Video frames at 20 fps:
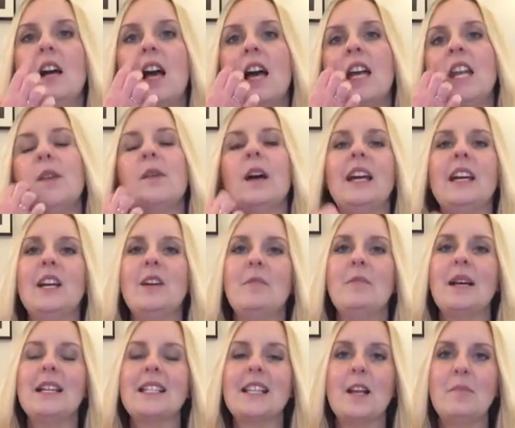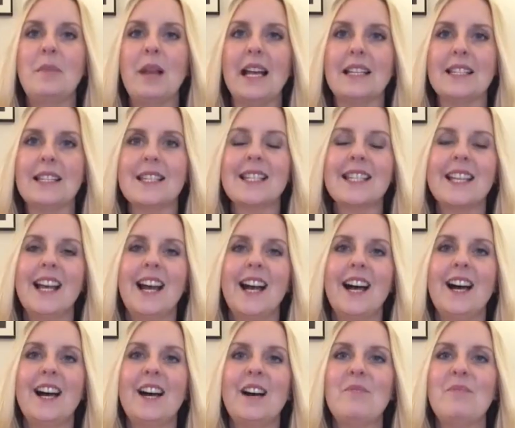Anyway, best laid plans.
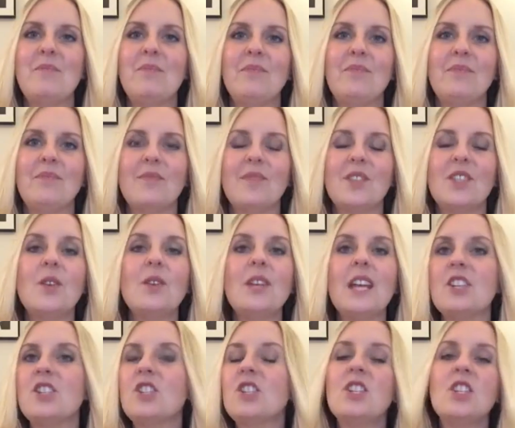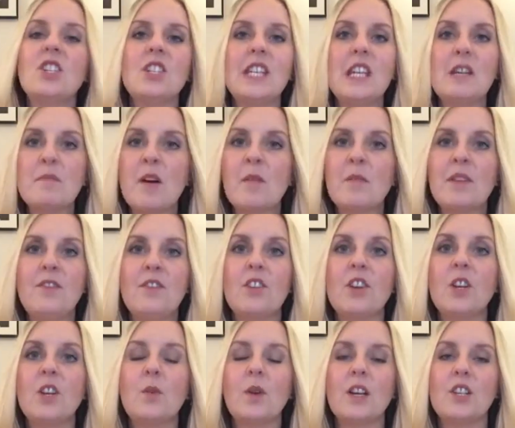Um, so yeah, so just email me if you've
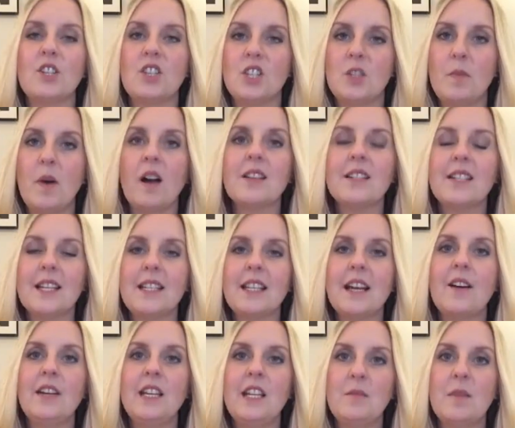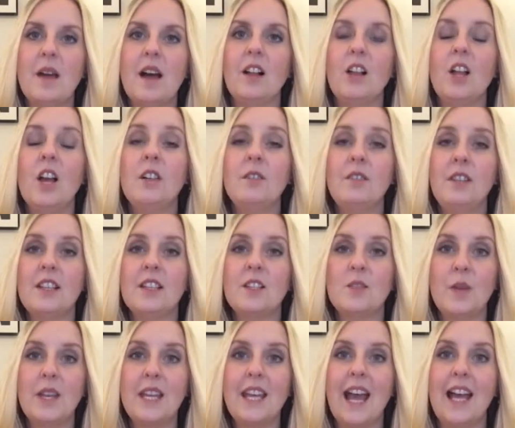got any questions, but I'll send out an email hopefully
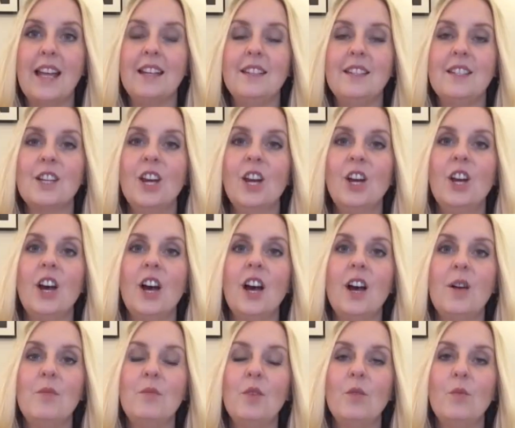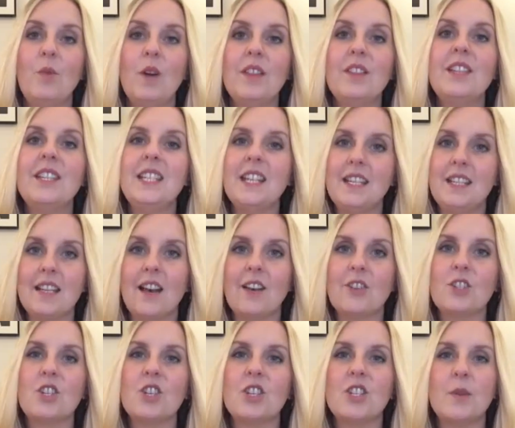this weekend um, with the
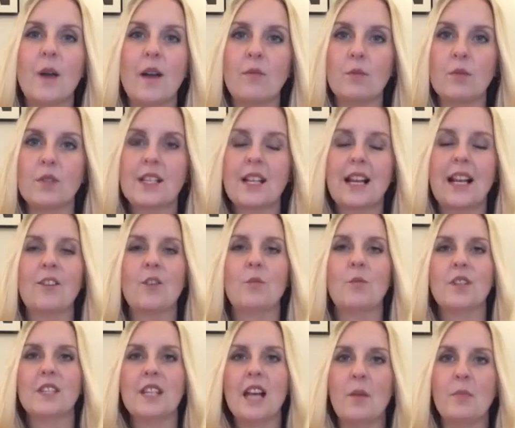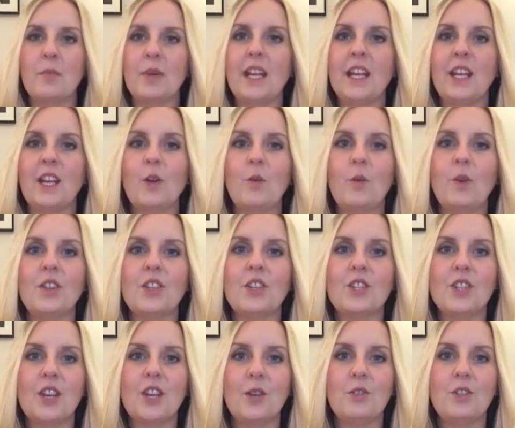details just so everyone's clear on what's happening with the
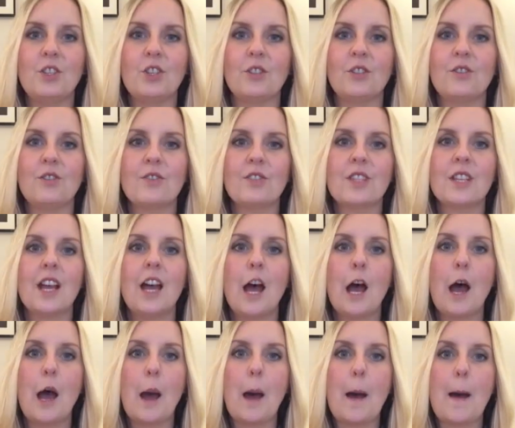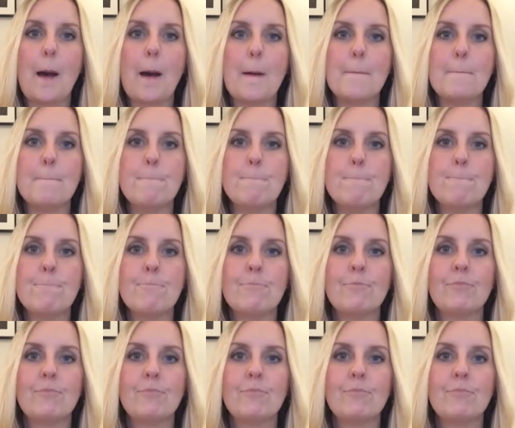socials. Um,